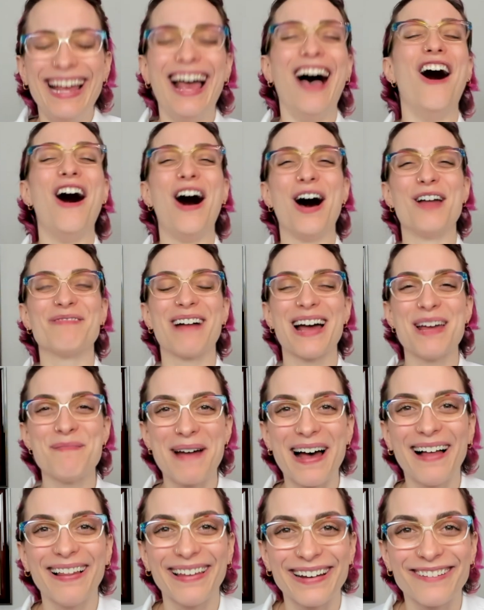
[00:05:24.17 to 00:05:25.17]
on my
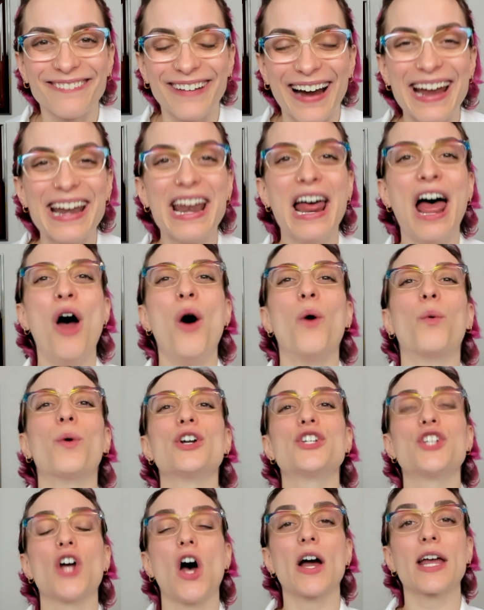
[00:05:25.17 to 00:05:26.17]
belly, right? We're
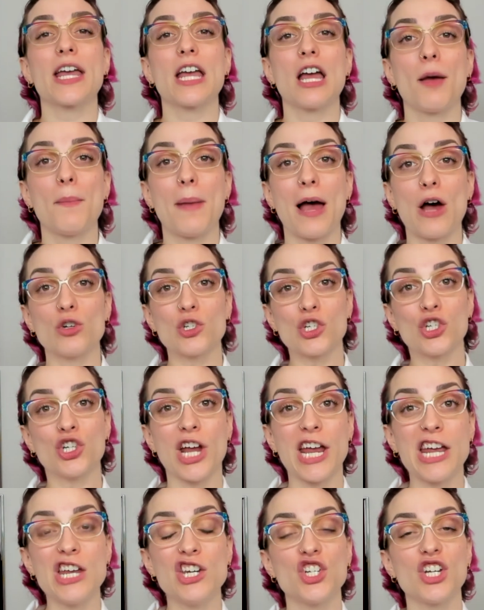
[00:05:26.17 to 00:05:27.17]
talking about
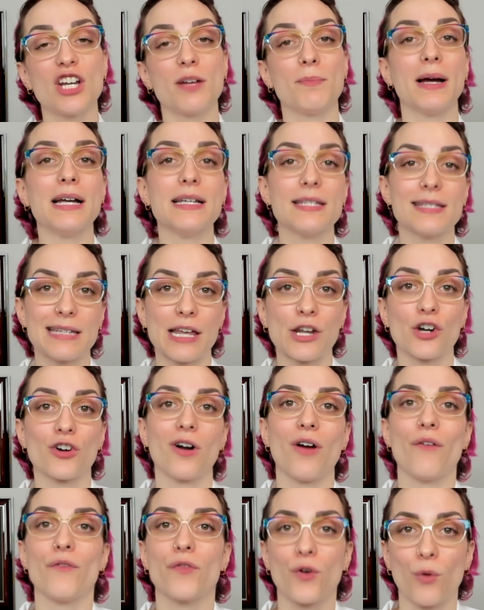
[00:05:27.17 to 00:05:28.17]
changing my center
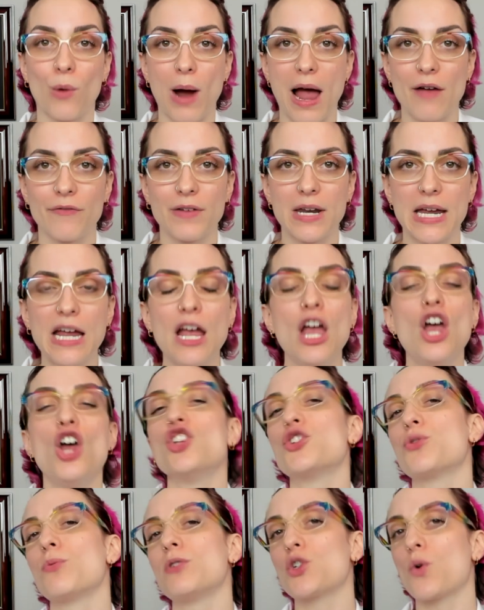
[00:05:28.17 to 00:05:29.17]
of gravity,
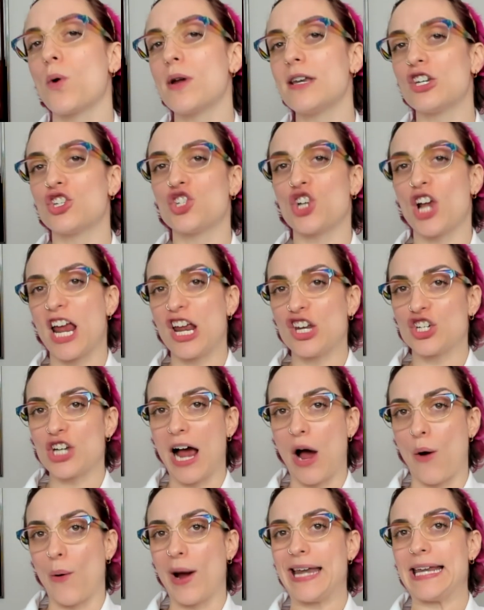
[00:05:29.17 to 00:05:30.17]
so it's going to change
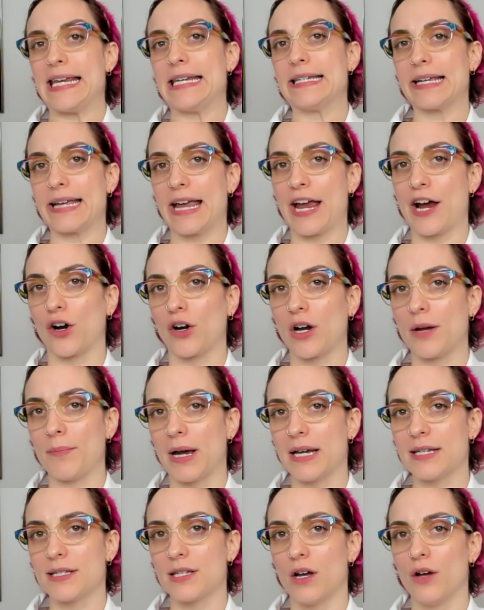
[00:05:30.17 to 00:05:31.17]
how I need to carry
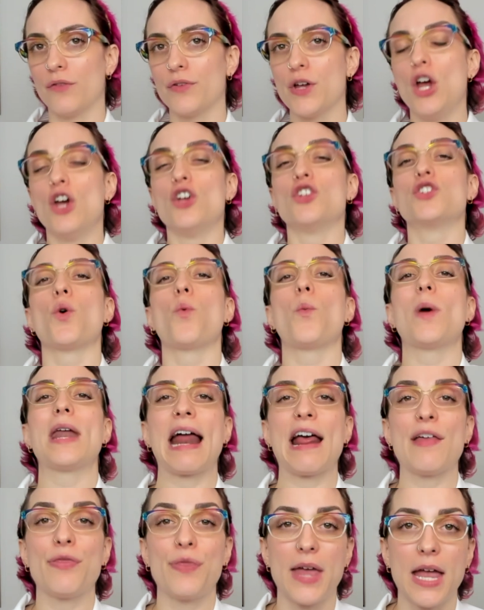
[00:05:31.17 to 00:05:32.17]
myself. So when
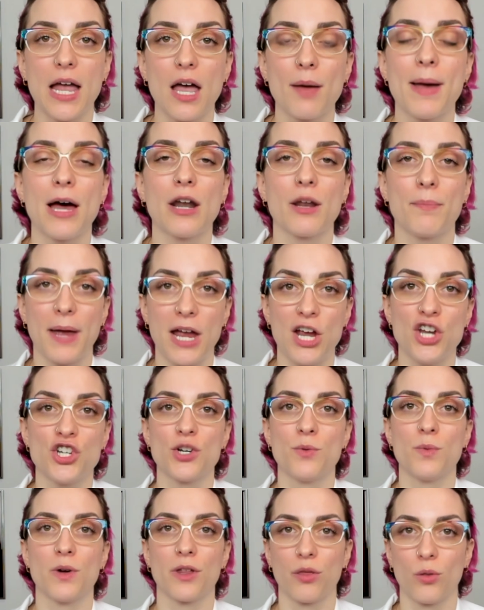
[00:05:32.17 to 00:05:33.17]
I think about a
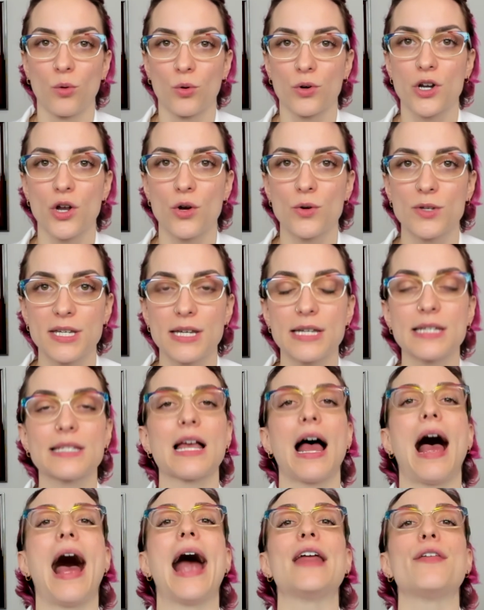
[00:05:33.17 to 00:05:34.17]
patient with lordosis,
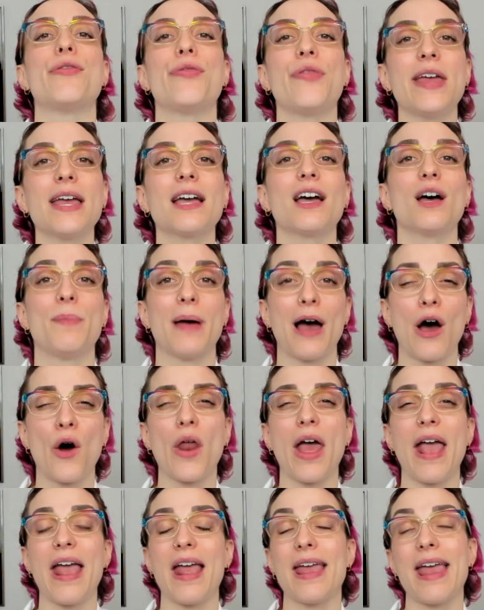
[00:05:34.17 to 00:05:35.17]
I think about
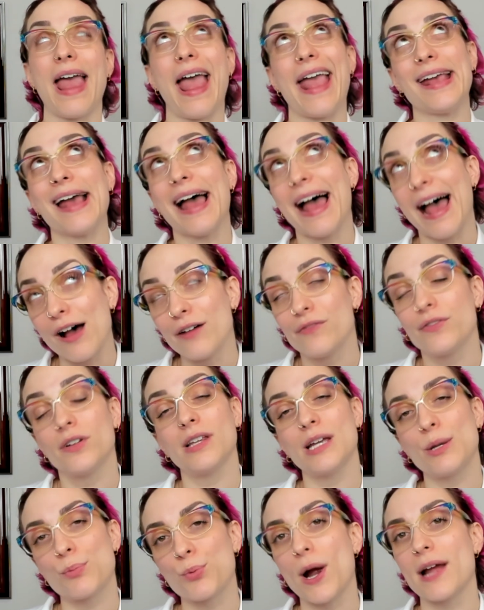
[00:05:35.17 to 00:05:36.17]
a
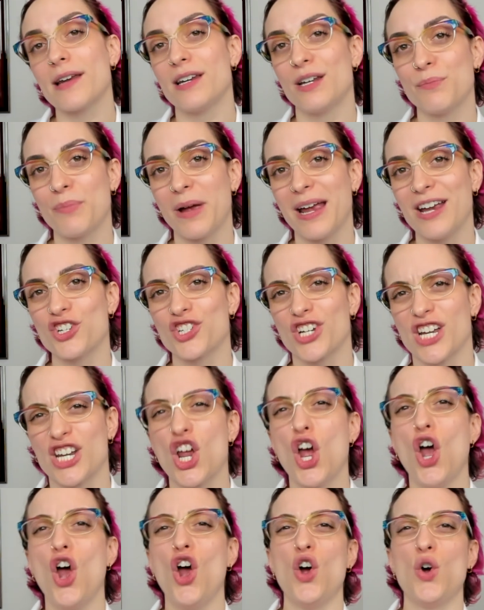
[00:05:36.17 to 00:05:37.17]
heavily pregnant patient
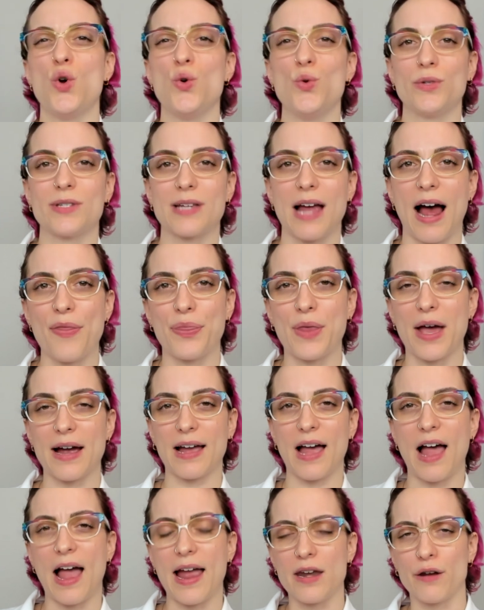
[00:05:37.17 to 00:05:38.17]
who's got that
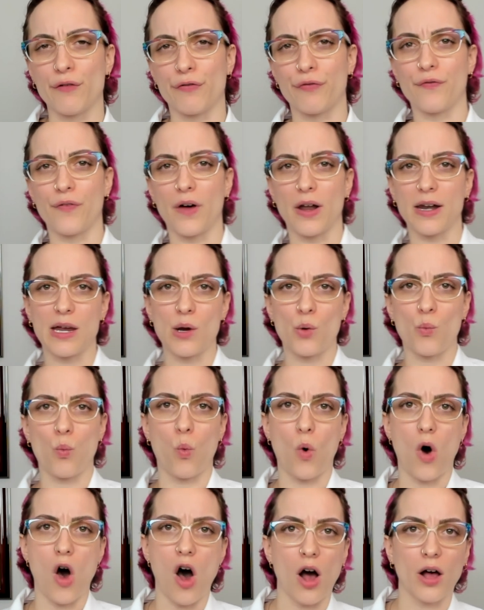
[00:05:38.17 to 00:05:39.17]
kind of funny
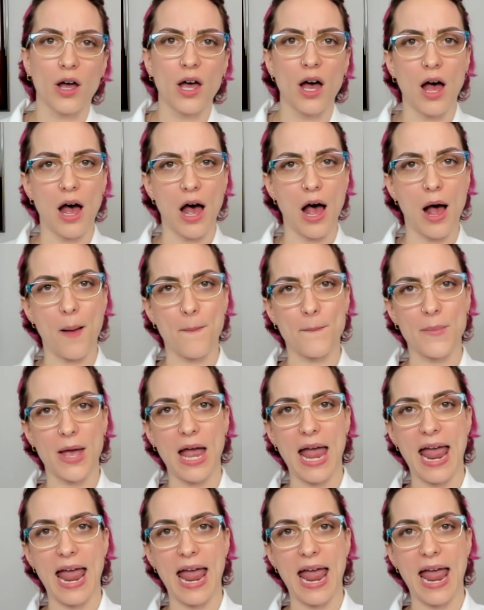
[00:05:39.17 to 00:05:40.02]
walk and